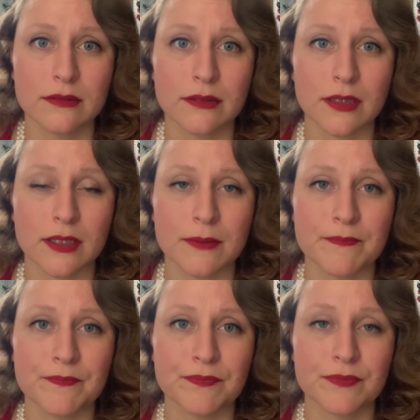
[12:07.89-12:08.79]

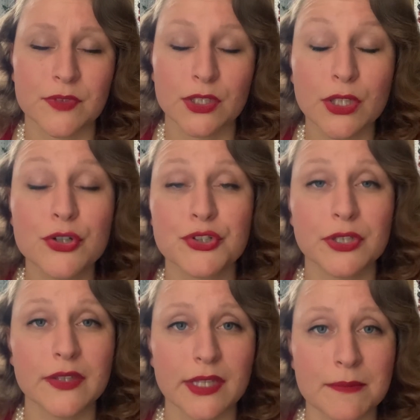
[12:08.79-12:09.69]
the closure
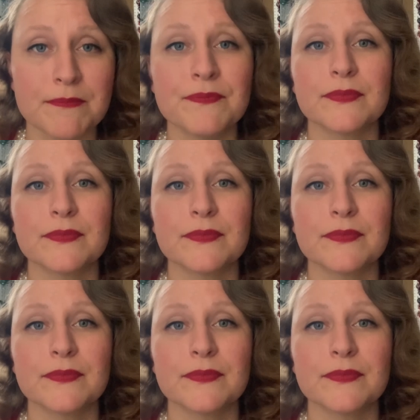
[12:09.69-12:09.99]
on them.